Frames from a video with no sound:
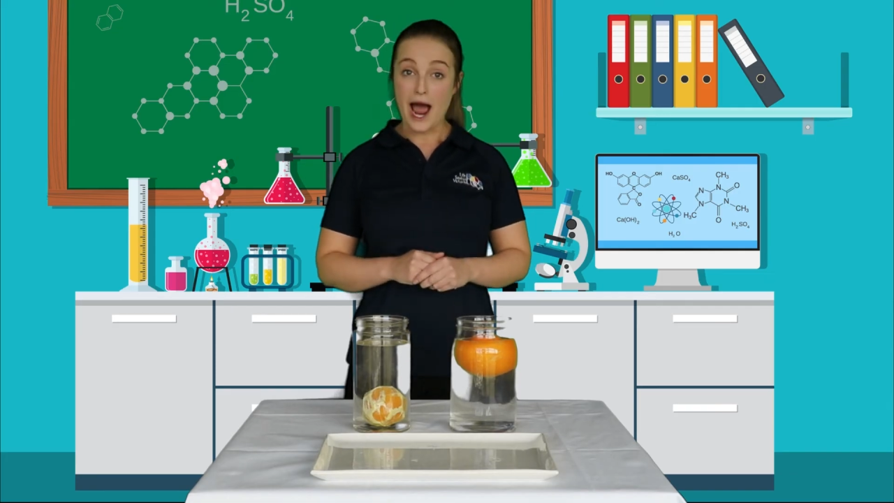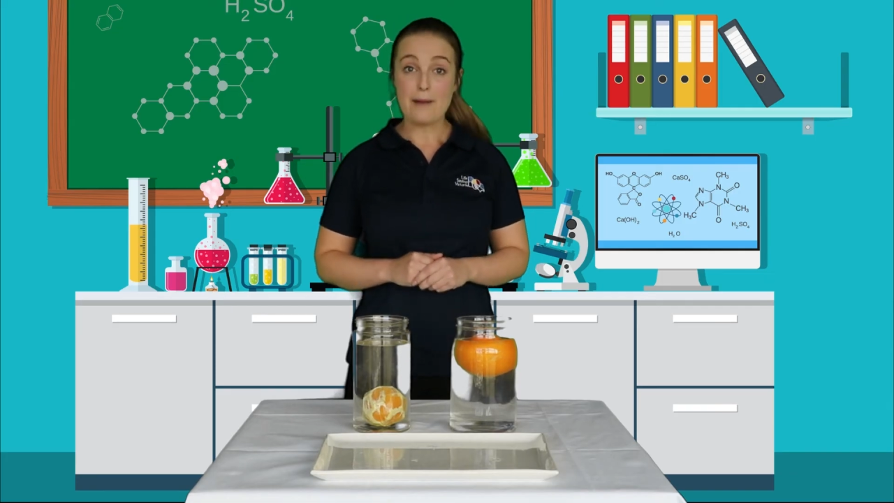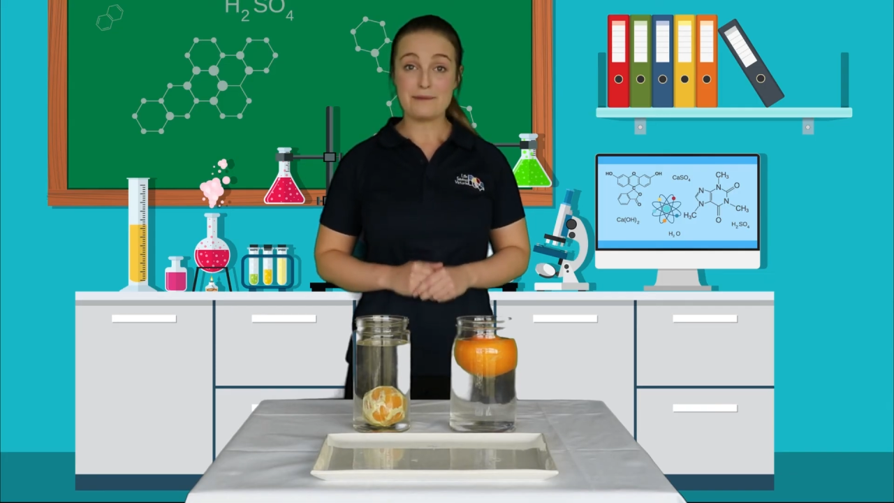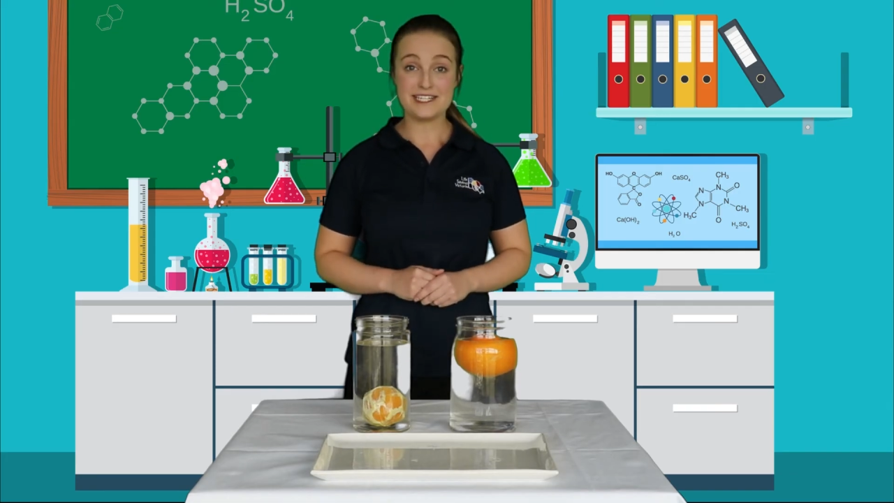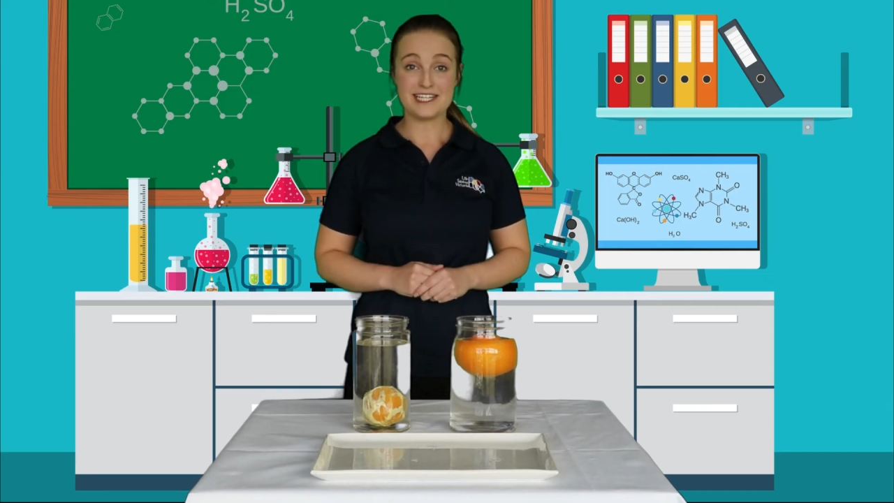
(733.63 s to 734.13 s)

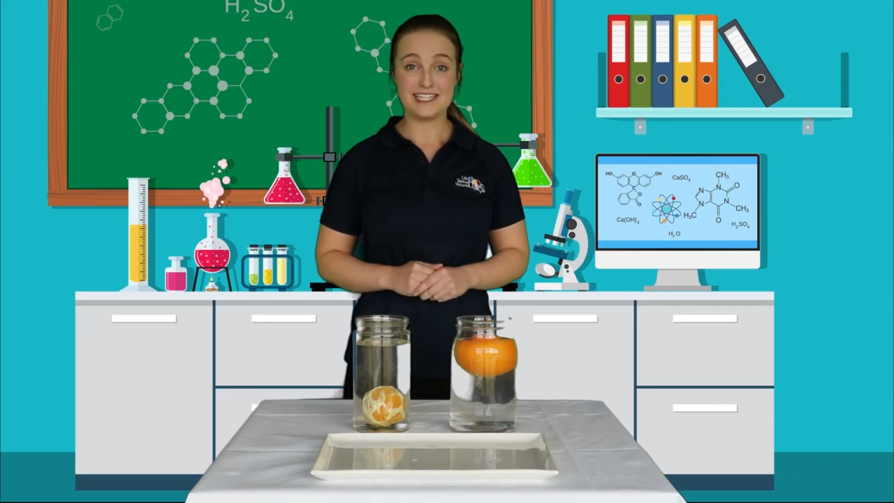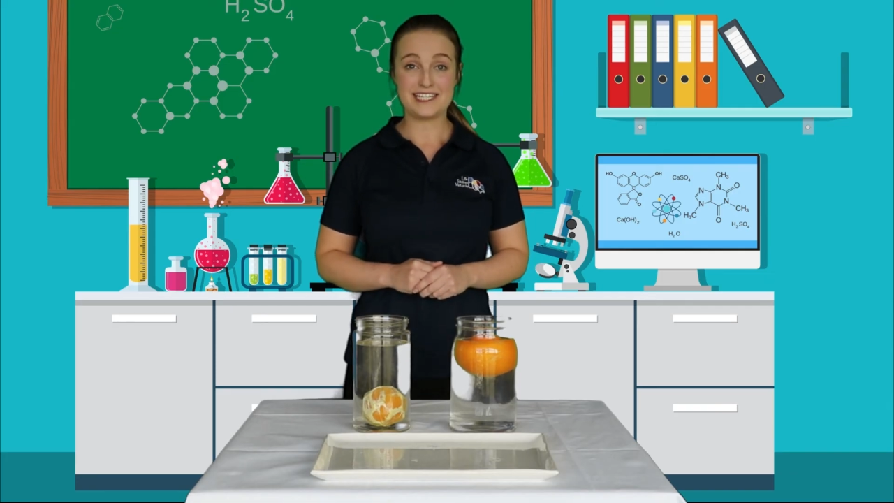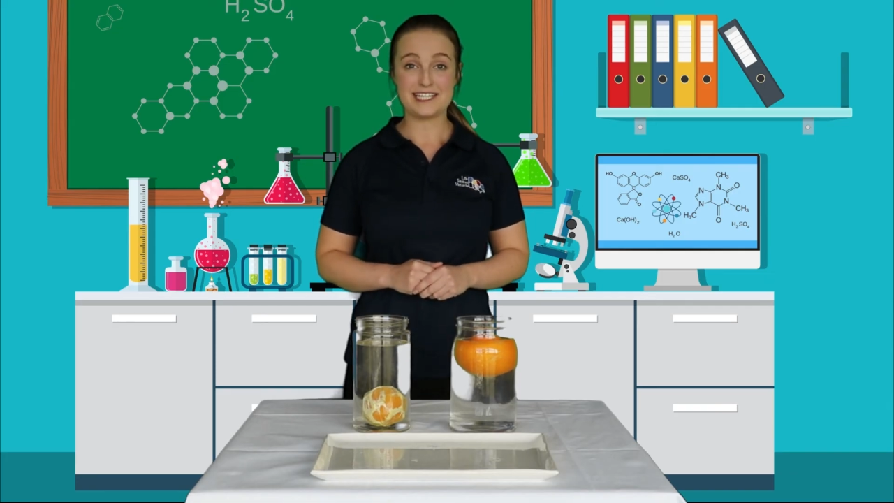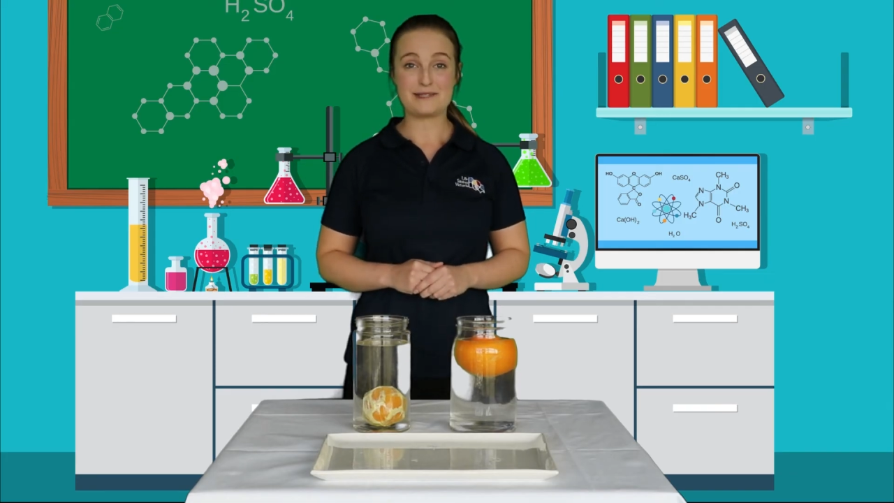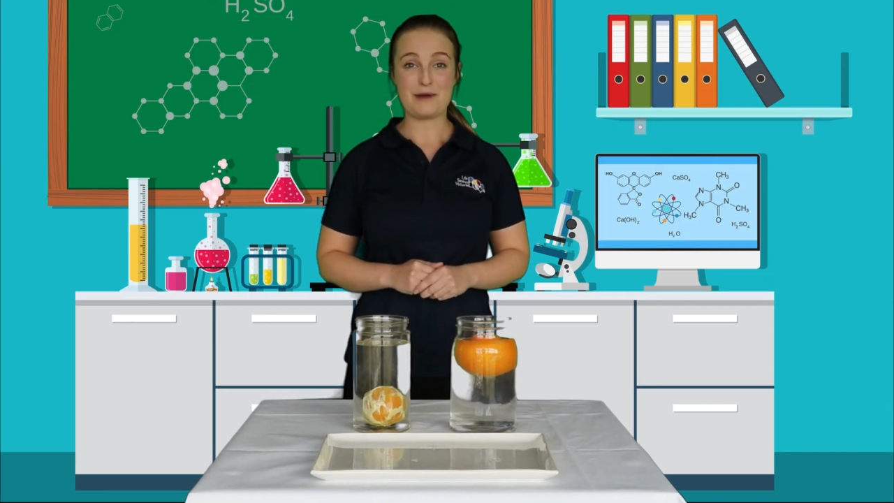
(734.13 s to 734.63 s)
happened in
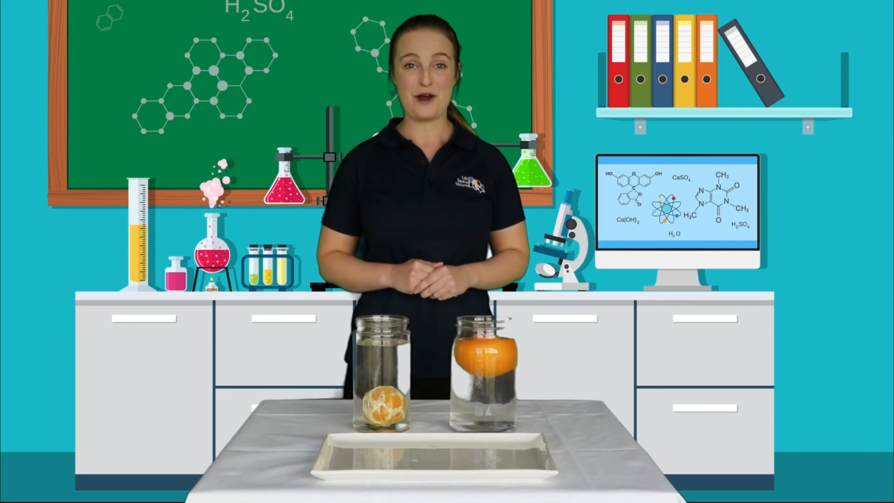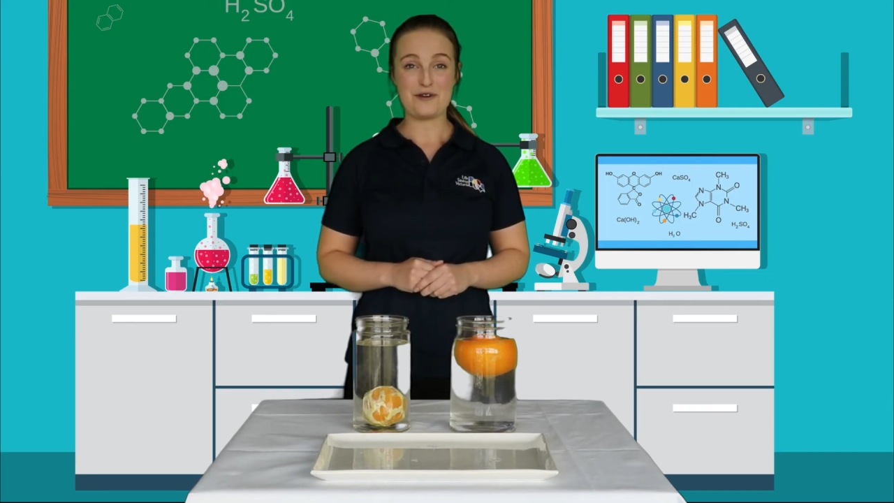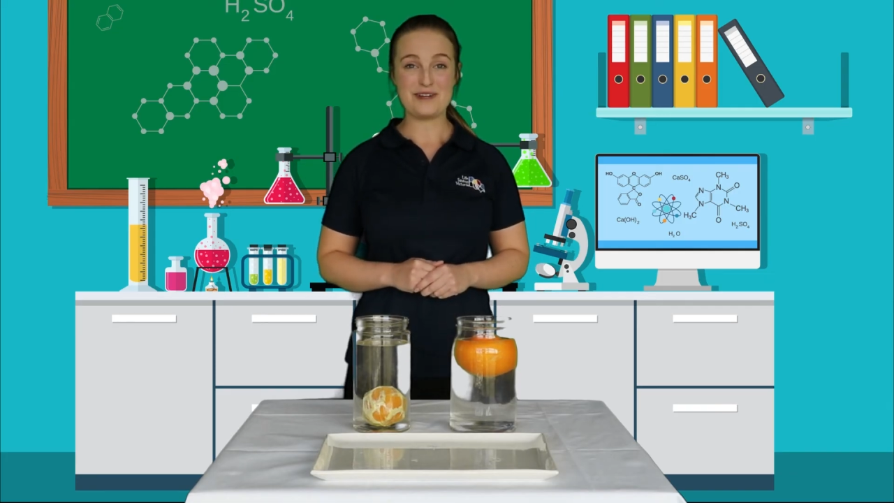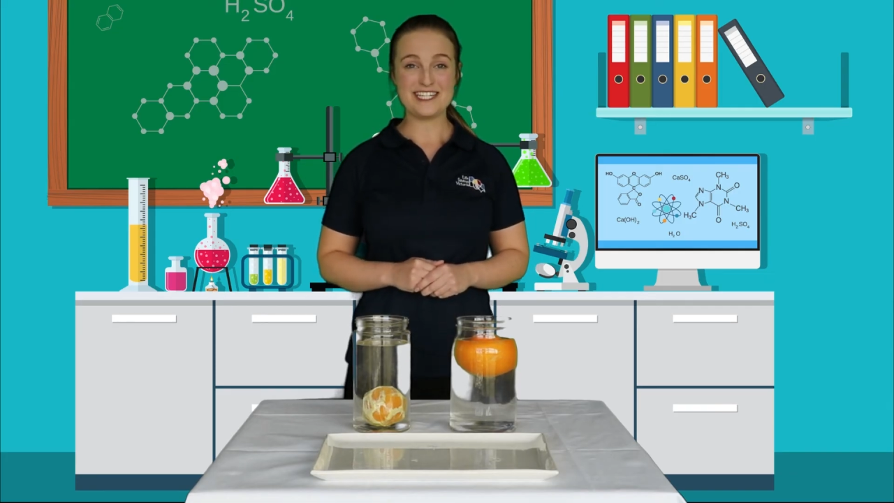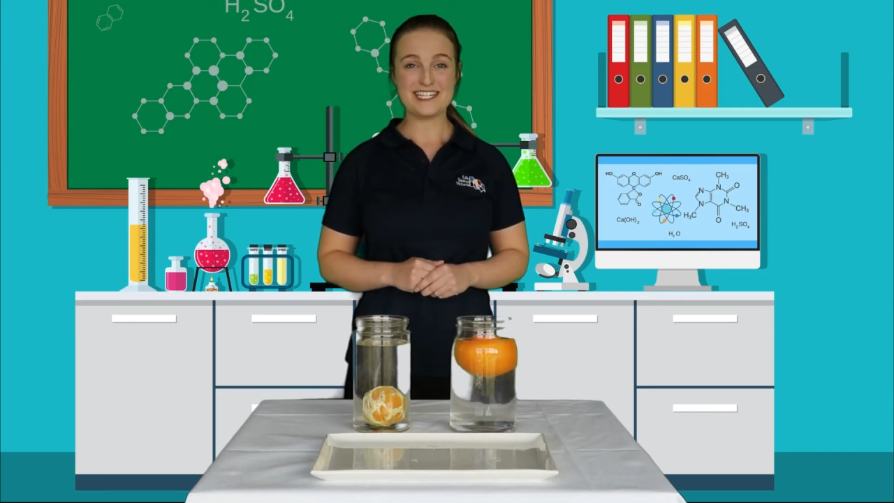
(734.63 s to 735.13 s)
this
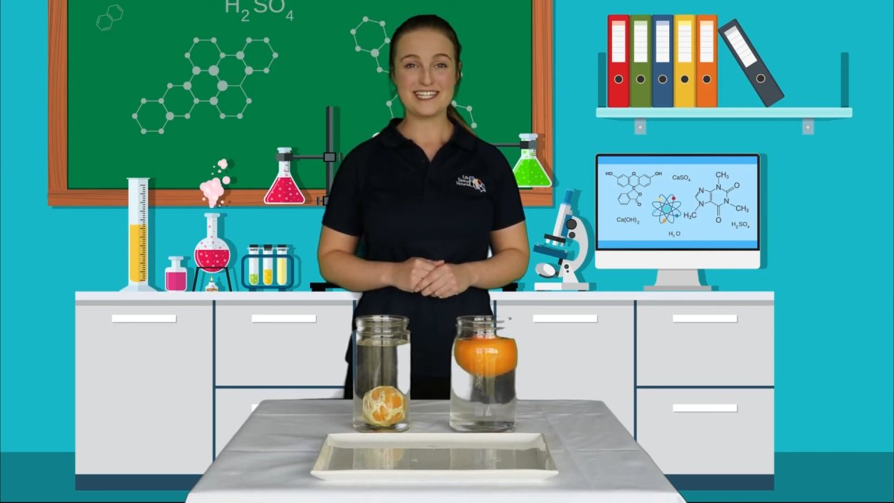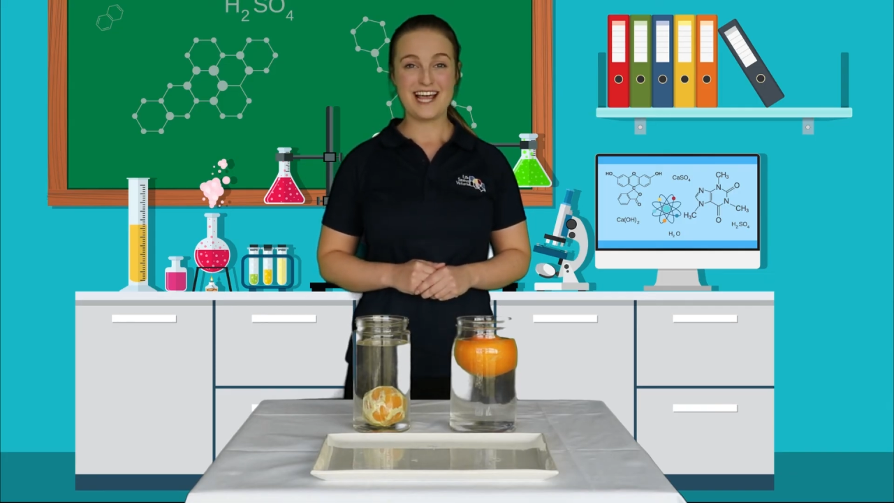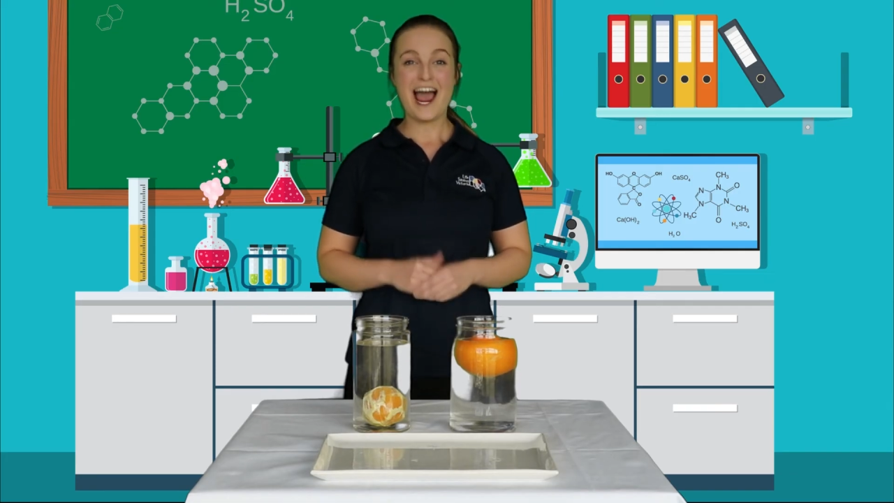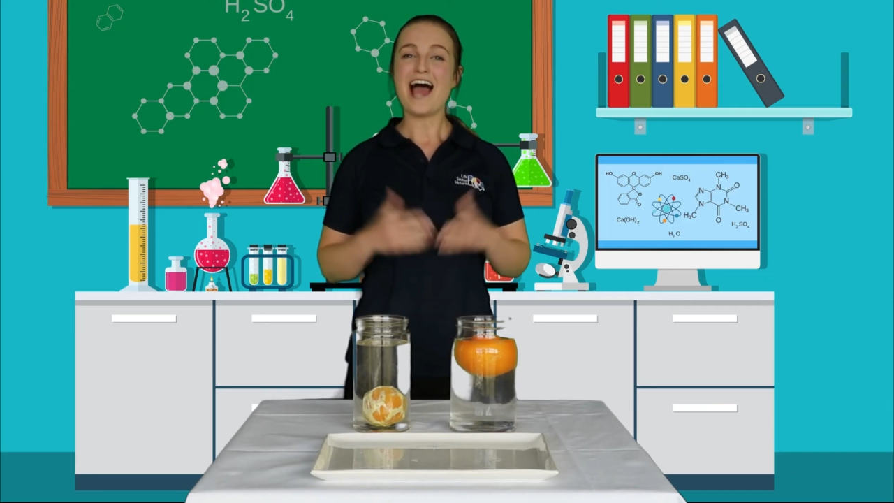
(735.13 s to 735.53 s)
experiment